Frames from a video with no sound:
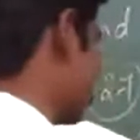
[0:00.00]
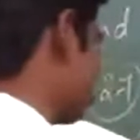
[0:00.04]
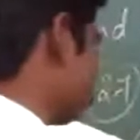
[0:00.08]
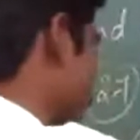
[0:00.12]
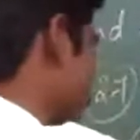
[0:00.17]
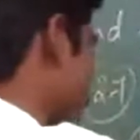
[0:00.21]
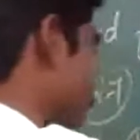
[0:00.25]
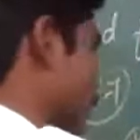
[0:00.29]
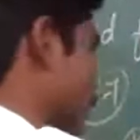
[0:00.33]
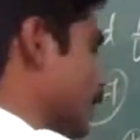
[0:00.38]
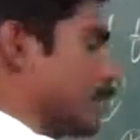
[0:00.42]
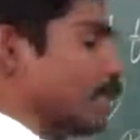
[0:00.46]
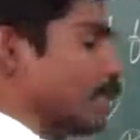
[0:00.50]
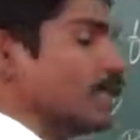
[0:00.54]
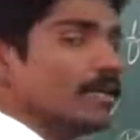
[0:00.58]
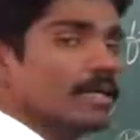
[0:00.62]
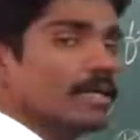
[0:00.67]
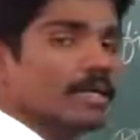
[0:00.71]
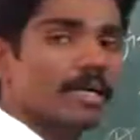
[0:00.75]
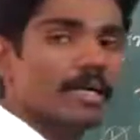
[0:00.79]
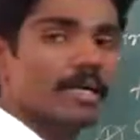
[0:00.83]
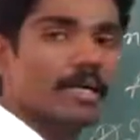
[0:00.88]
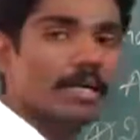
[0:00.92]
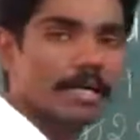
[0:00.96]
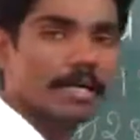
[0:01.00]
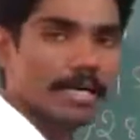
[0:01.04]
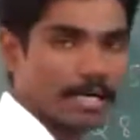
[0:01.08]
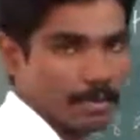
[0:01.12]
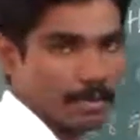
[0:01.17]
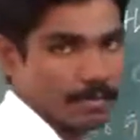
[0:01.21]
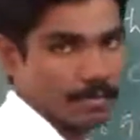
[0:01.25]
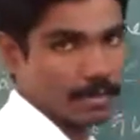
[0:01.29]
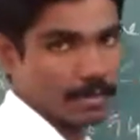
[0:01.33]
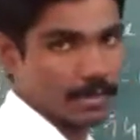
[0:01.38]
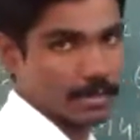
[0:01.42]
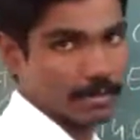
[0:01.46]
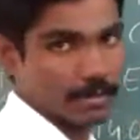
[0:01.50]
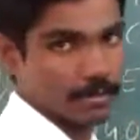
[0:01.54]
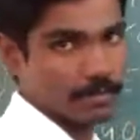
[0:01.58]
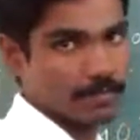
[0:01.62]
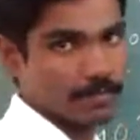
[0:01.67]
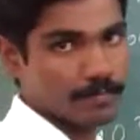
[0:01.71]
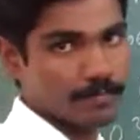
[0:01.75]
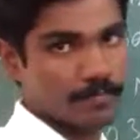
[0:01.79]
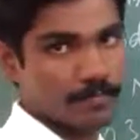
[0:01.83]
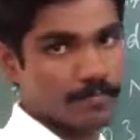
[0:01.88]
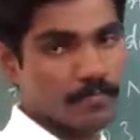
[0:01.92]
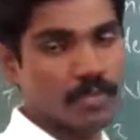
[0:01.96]
1 will be the right option.
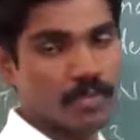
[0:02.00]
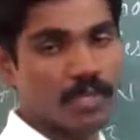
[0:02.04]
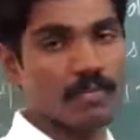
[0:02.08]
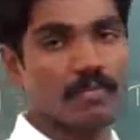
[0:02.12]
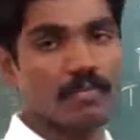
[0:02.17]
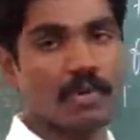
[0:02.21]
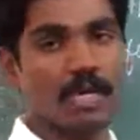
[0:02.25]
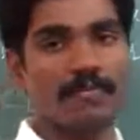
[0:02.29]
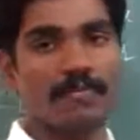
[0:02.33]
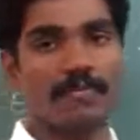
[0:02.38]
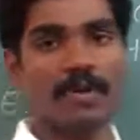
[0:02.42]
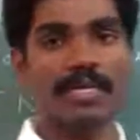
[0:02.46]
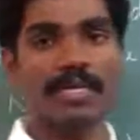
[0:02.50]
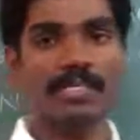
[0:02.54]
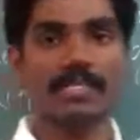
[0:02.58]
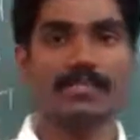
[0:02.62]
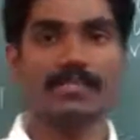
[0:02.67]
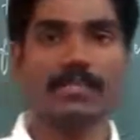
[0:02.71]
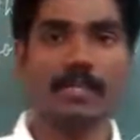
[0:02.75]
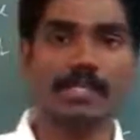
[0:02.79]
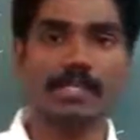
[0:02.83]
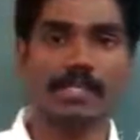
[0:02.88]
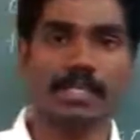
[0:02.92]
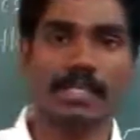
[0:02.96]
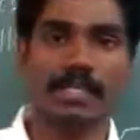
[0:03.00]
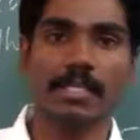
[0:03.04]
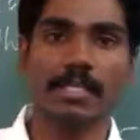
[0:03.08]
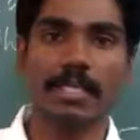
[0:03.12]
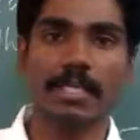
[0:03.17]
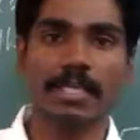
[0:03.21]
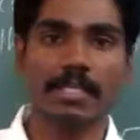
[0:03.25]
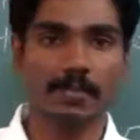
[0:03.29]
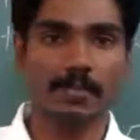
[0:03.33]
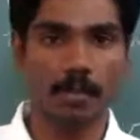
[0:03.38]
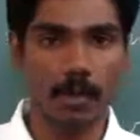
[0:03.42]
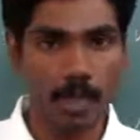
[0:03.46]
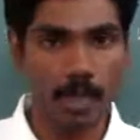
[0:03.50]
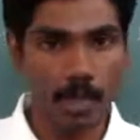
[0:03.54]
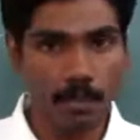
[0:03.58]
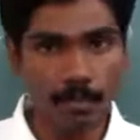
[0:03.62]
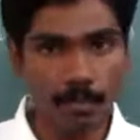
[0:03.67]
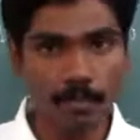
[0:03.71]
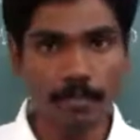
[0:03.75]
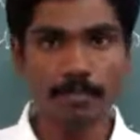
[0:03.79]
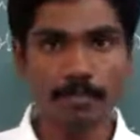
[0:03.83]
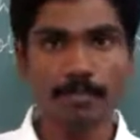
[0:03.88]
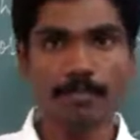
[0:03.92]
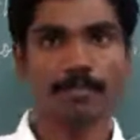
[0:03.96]
Well friends, we'll see the next
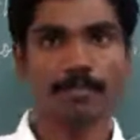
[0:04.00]
problem.